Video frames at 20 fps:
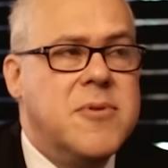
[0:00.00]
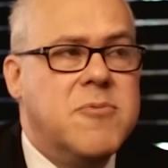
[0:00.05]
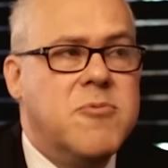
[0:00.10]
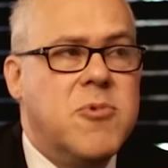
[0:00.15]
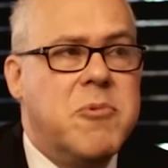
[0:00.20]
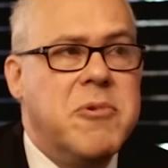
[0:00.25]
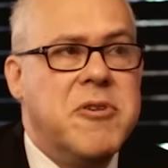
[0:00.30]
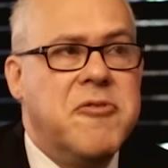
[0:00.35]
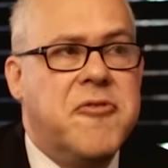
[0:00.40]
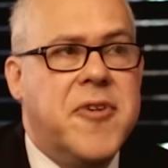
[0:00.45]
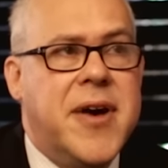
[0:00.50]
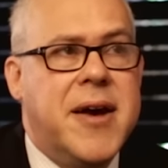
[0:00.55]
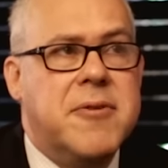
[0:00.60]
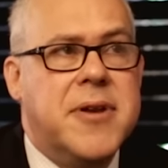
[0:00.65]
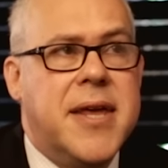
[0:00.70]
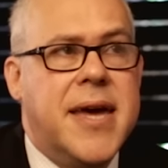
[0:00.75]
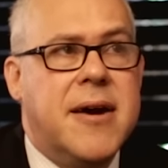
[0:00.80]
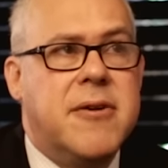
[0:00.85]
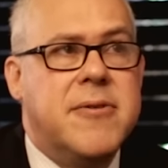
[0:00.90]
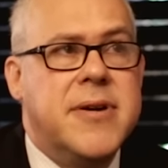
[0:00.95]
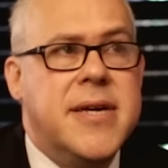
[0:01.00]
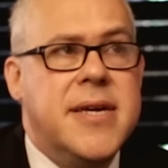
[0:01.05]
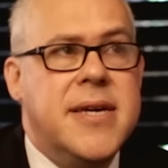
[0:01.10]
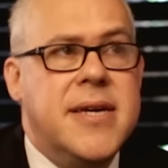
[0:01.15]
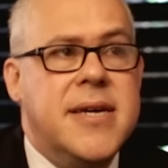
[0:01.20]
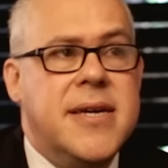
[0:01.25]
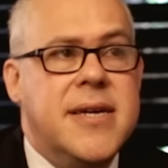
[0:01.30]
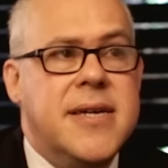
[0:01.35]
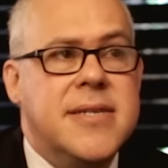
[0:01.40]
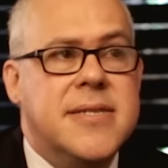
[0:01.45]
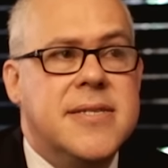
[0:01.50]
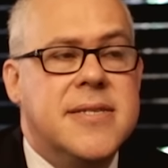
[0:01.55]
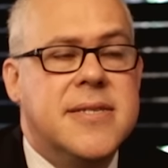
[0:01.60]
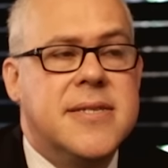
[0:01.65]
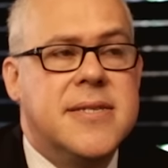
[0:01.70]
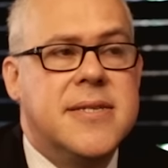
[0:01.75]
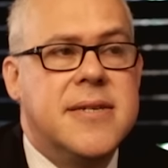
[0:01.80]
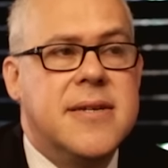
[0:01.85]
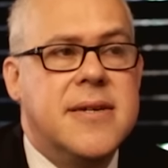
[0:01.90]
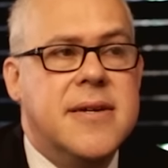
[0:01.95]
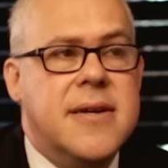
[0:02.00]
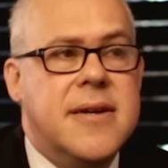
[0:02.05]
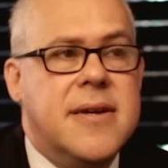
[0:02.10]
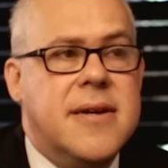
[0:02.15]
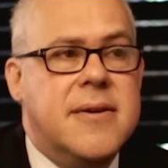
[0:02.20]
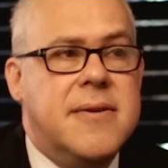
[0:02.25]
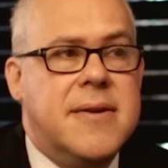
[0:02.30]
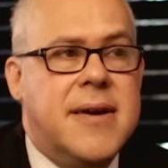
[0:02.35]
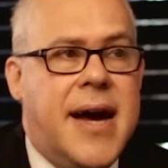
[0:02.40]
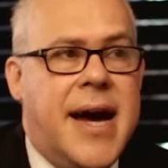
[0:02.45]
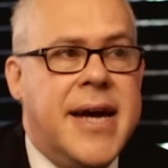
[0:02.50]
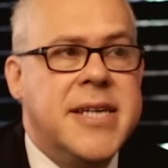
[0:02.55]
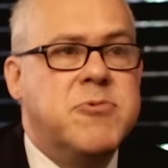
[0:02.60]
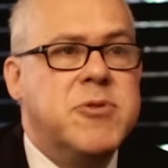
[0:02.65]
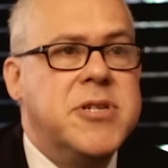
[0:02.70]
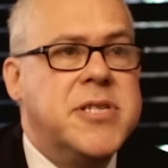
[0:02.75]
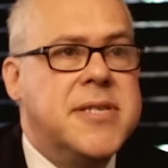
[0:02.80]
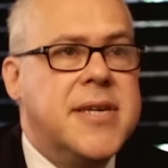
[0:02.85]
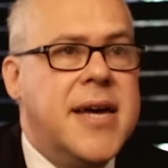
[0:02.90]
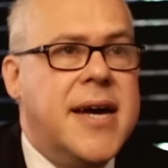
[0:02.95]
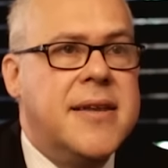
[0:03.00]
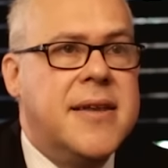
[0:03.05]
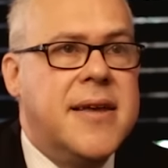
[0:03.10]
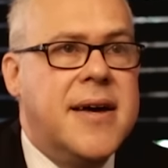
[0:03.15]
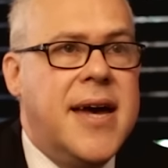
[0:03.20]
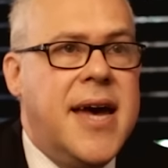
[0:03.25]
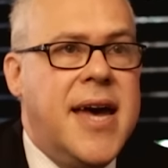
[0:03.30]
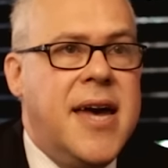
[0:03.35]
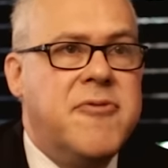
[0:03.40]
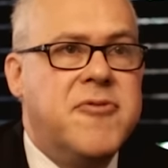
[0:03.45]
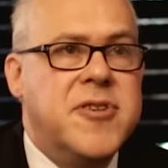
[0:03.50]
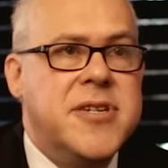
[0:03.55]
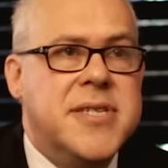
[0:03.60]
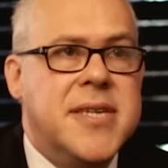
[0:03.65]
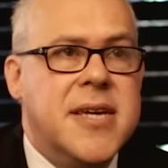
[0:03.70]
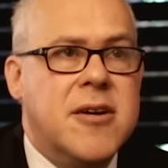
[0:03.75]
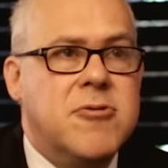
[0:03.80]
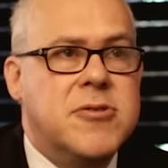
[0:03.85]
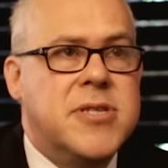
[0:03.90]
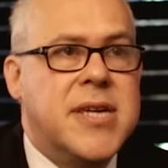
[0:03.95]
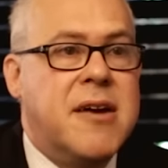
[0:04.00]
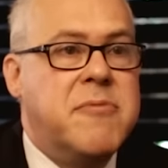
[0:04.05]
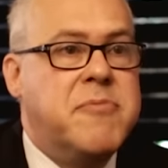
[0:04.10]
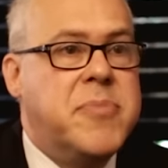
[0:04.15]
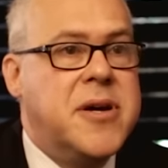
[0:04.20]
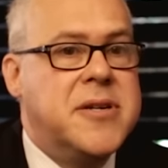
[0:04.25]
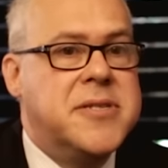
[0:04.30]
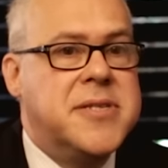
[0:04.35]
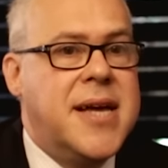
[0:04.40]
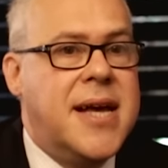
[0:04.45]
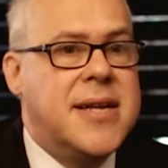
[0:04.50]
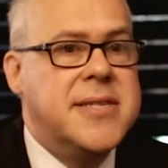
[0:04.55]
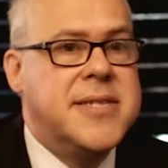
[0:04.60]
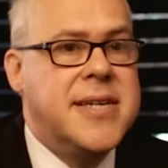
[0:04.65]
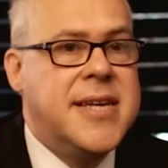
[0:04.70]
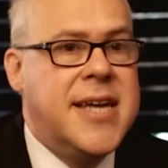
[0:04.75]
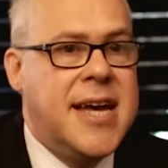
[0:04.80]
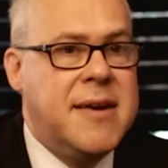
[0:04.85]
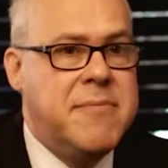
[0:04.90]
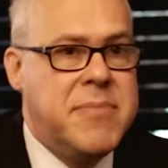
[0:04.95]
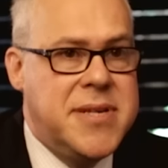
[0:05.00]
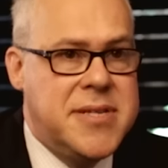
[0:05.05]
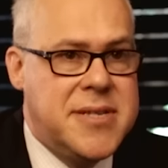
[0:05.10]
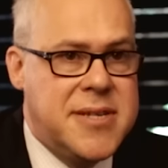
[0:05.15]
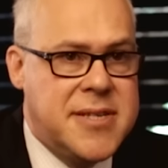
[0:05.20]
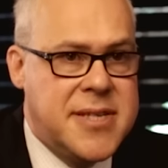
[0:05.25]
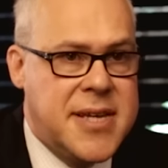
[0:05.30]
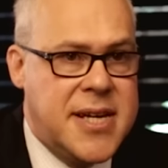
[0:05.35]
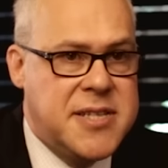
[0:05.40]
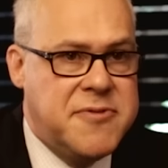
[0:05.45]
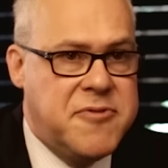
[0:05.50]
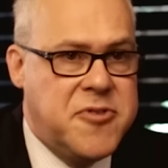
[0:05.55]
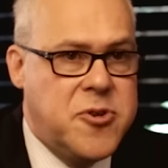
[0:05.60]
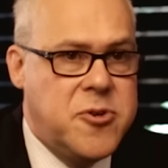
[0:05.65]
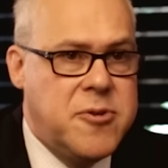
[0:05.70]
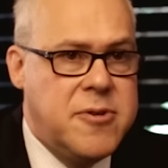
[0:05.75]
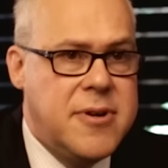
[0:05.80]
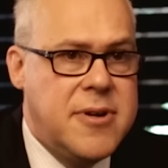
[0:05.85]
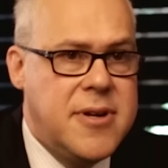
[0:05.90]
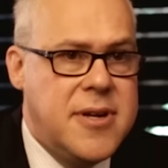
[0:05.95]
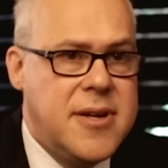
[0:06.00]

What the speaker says: What we found out is, as we said, that every single type of personality can be successful.